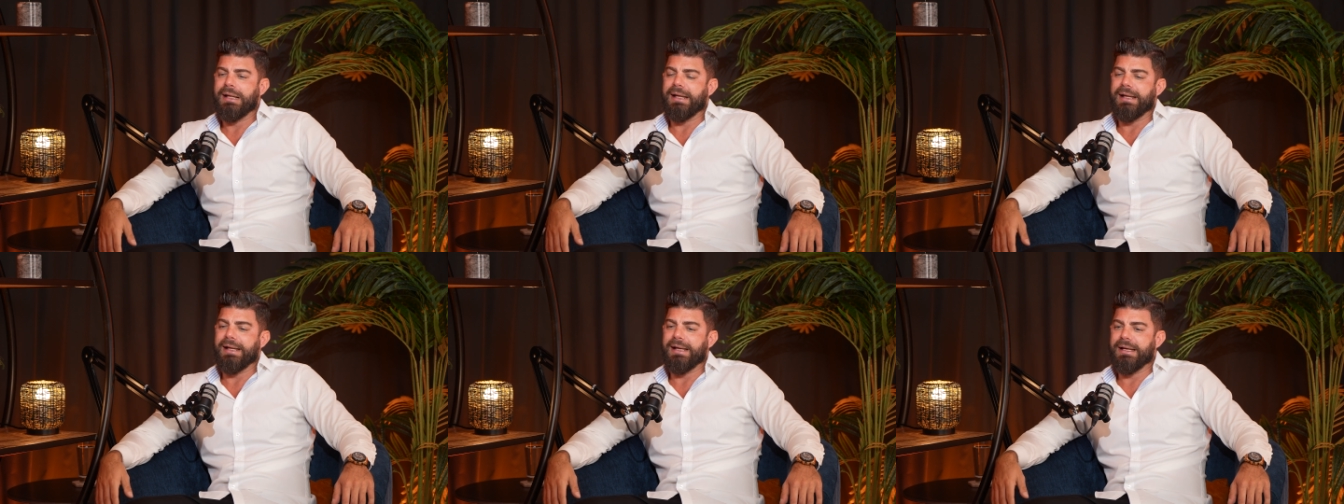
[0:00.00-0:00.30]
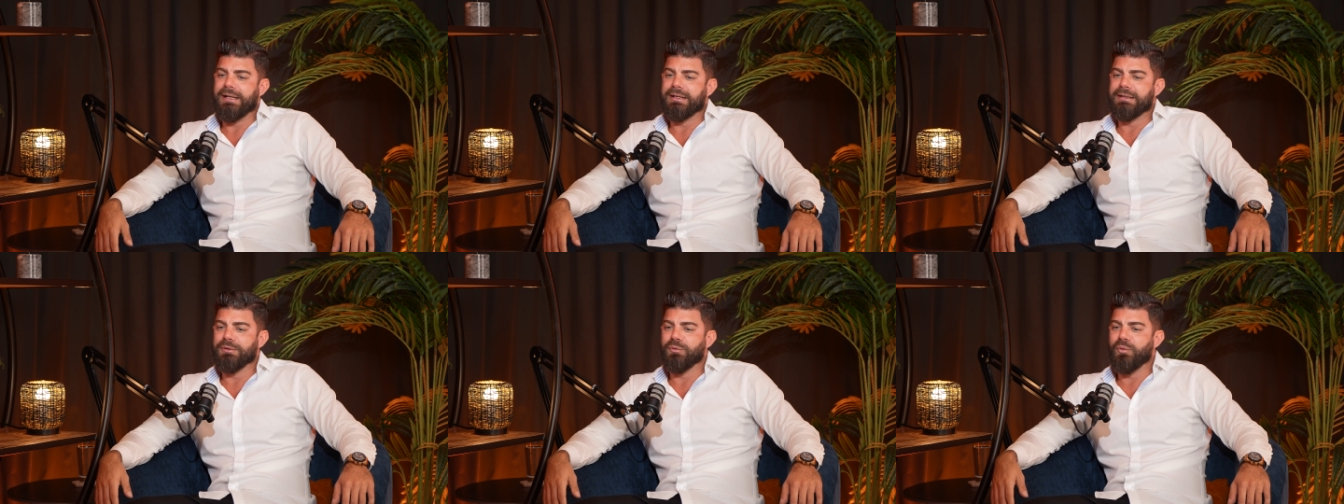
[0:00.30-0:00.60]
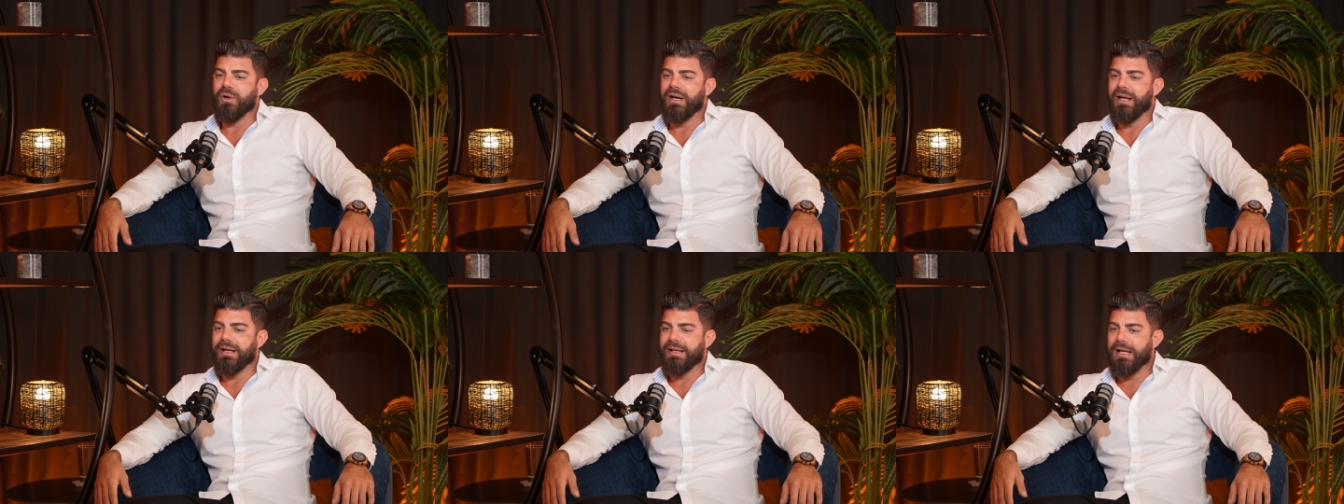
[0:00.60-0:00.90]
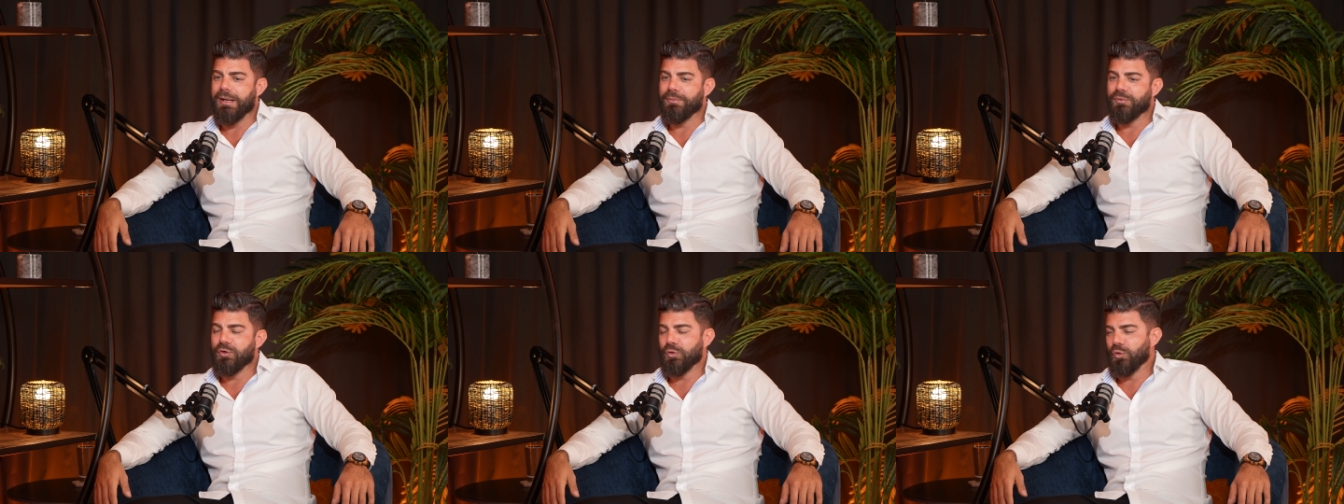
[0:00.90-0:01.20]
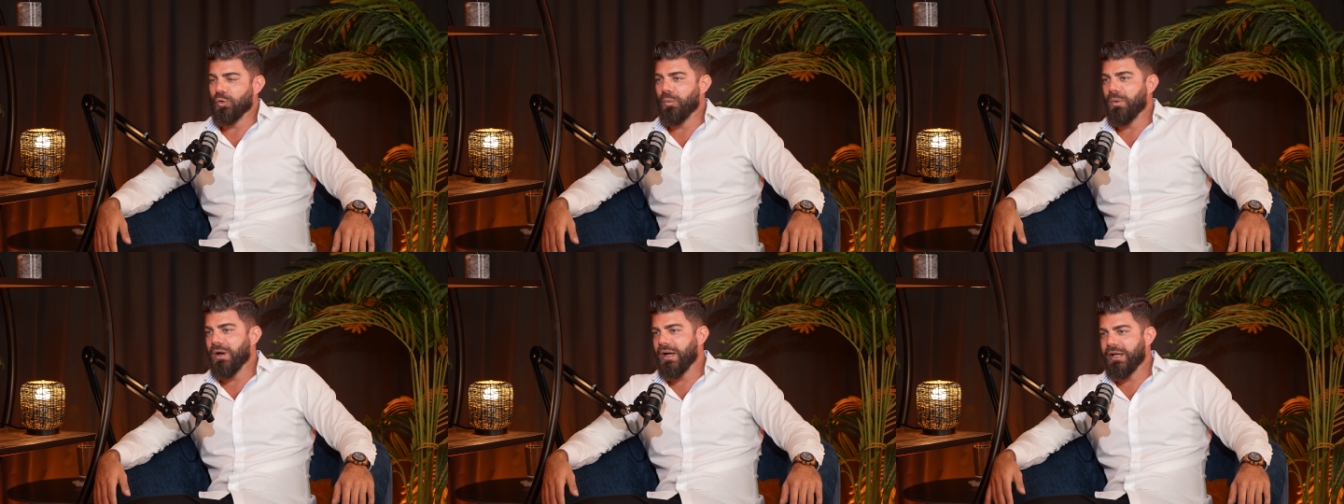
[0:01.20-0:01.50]
And when I came to
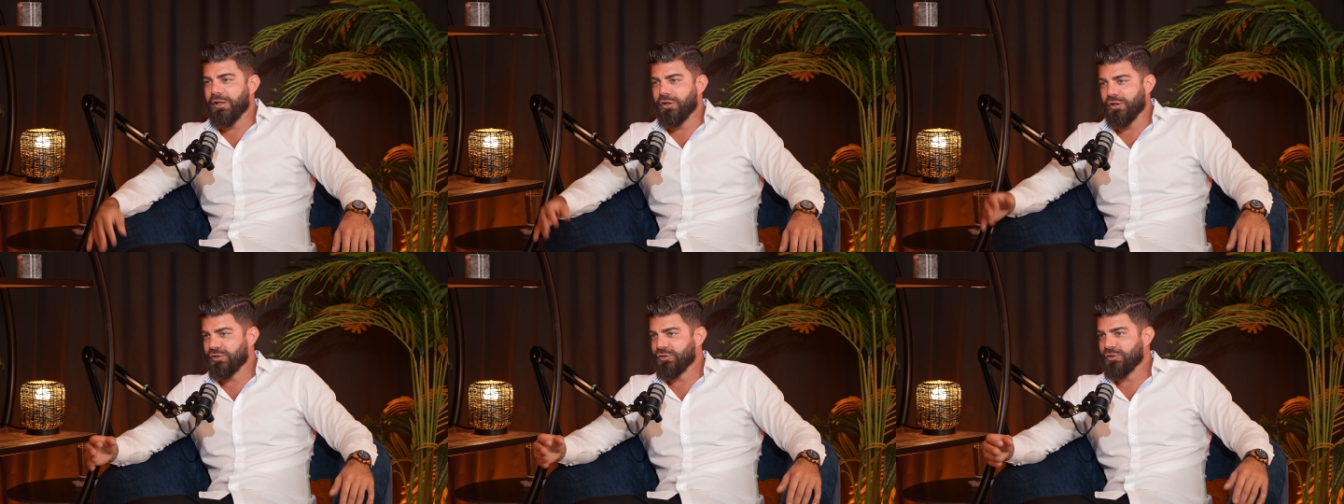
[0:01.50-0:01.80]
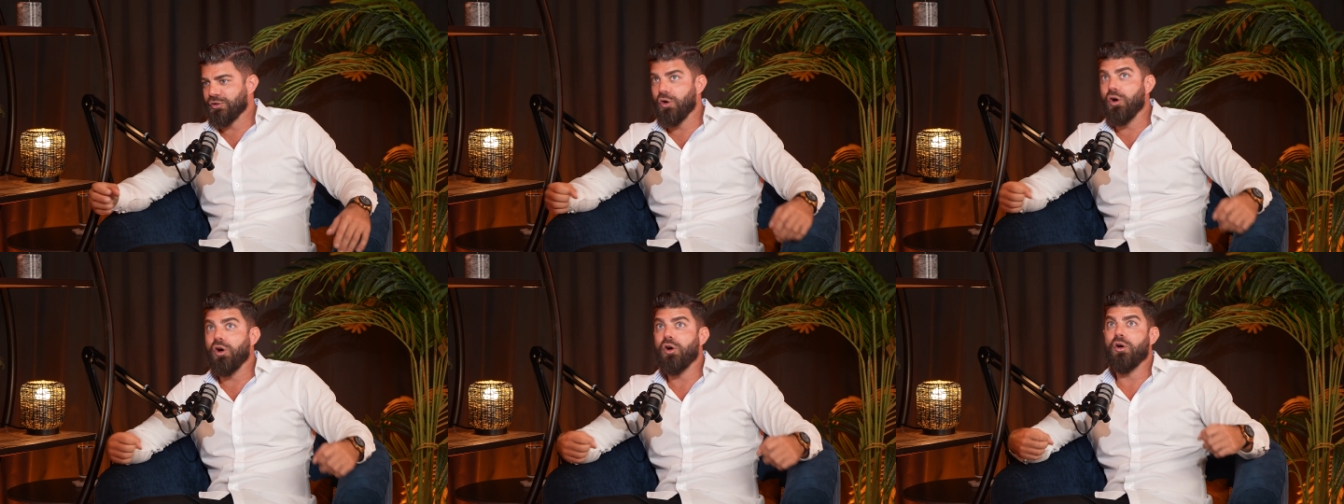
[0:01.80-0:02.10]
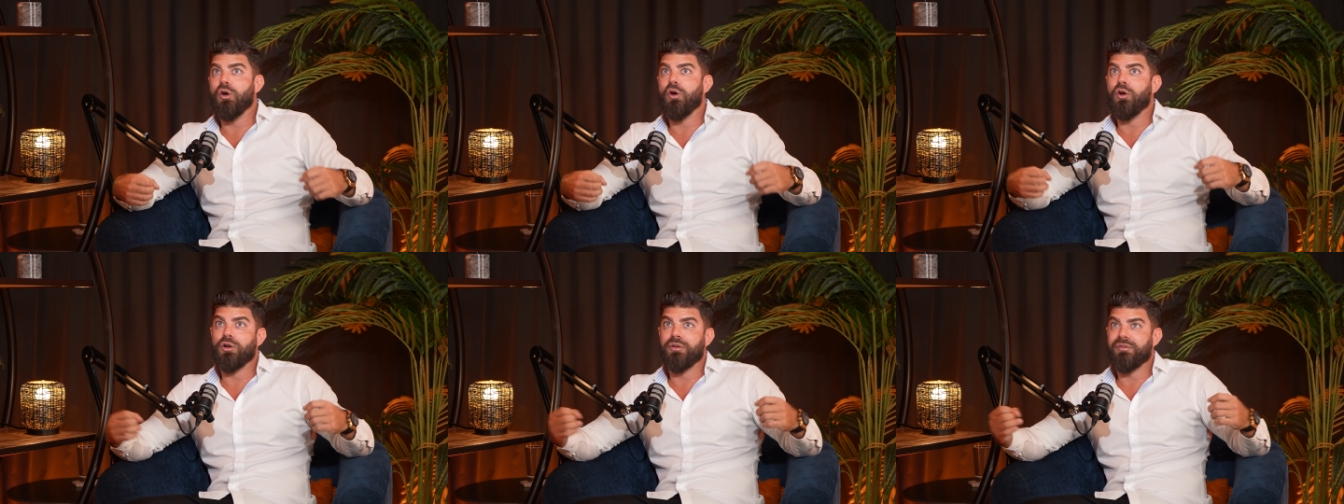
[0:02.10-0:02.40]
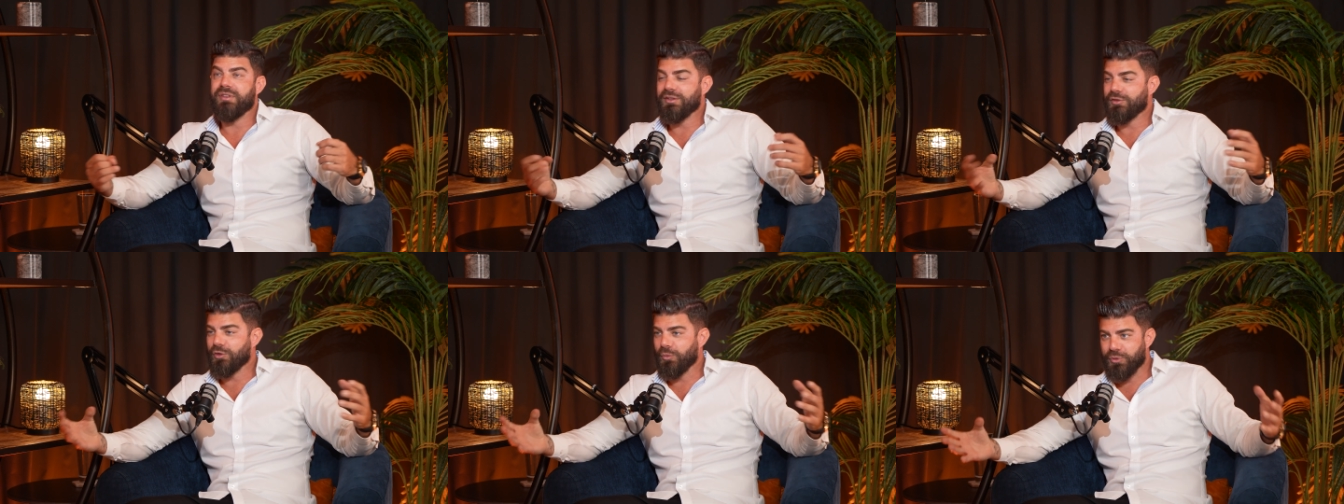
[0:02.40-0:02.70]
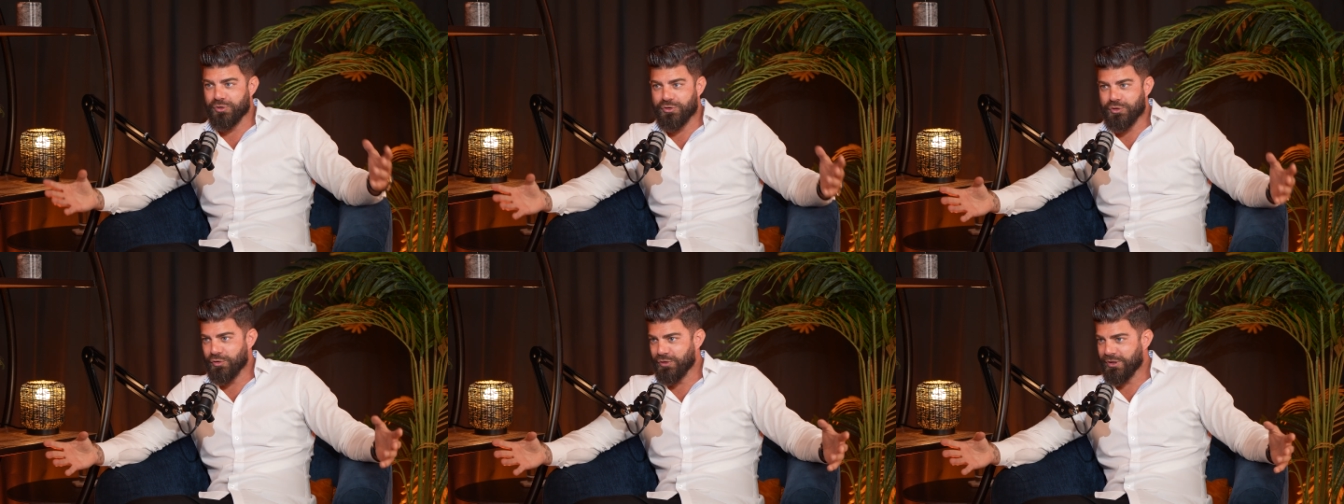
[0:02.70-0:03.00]
Dubai, I just saw all of these
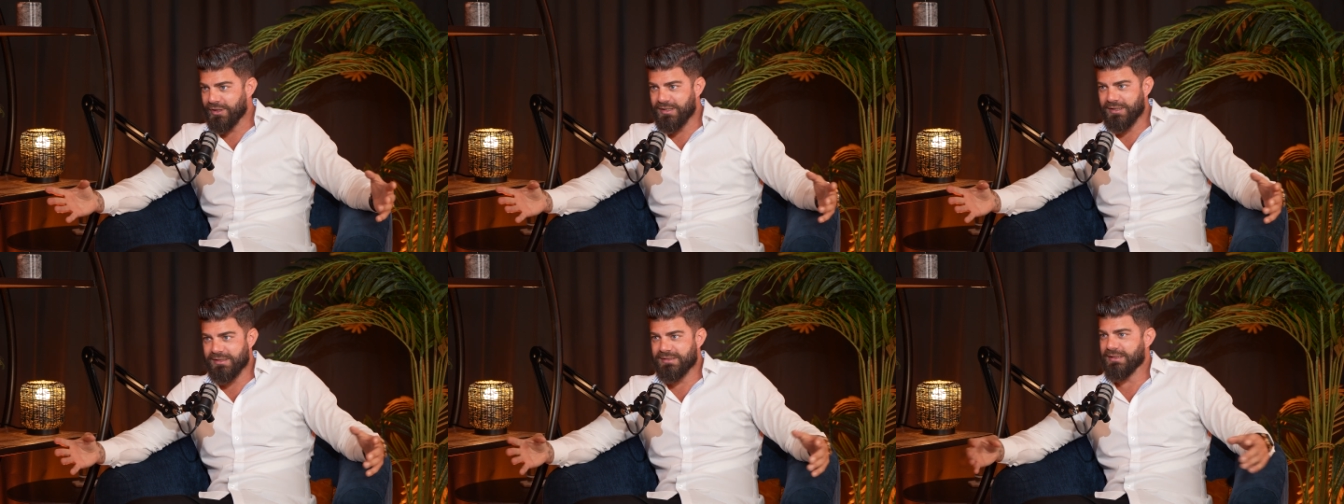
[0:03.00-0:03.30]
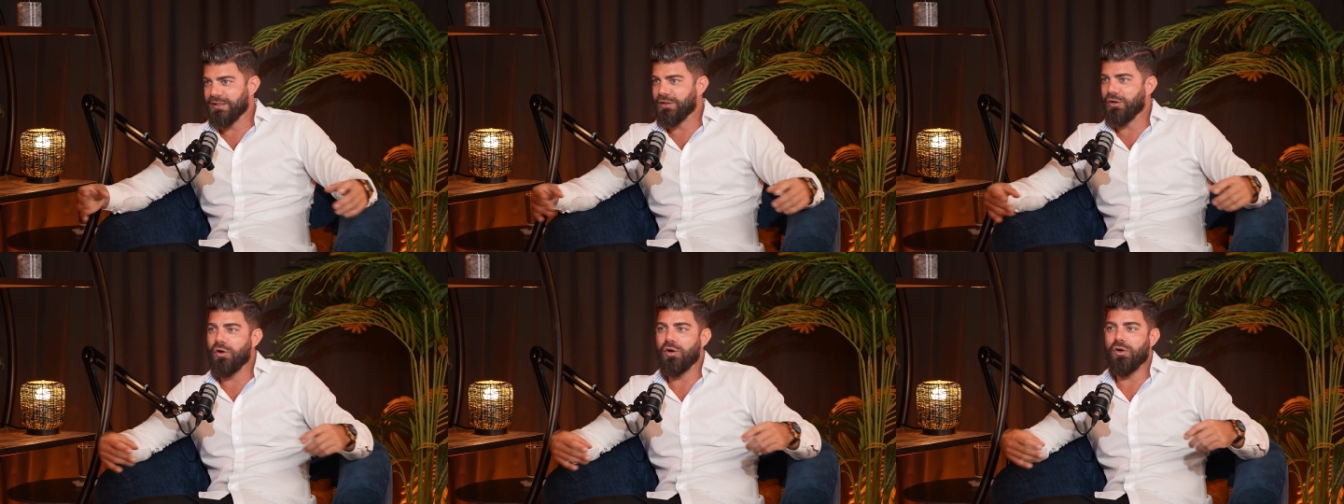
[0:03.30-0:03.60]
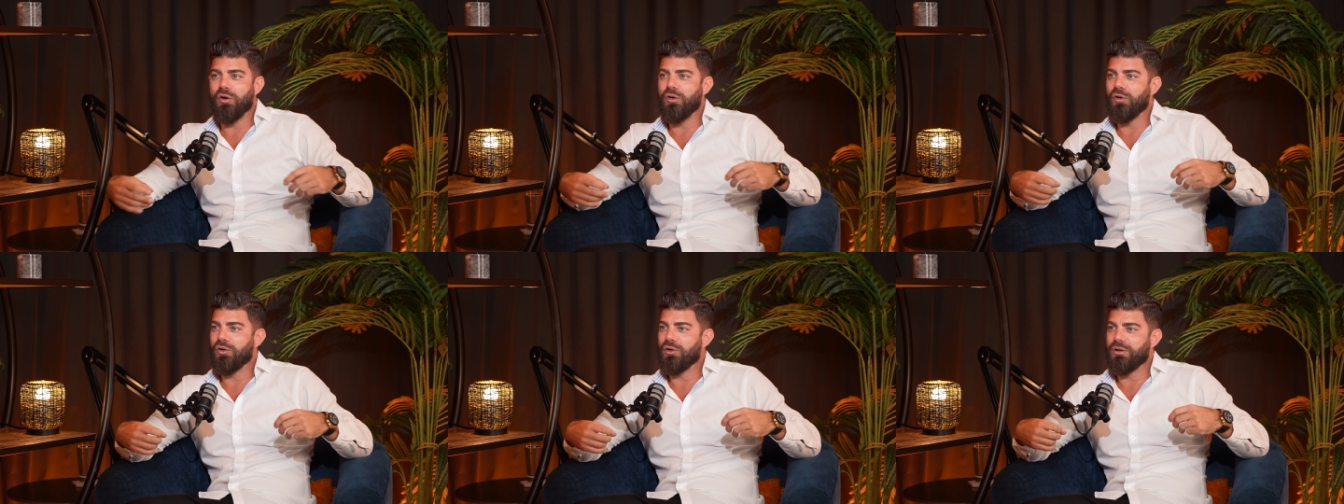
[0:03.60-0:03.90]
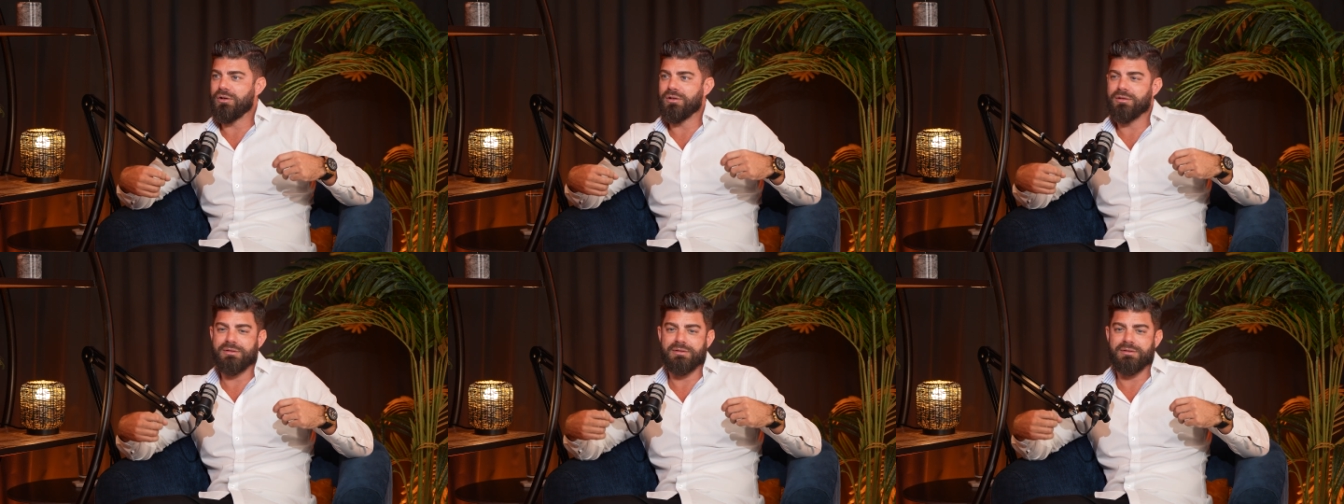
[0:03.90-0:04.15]
opportunities and all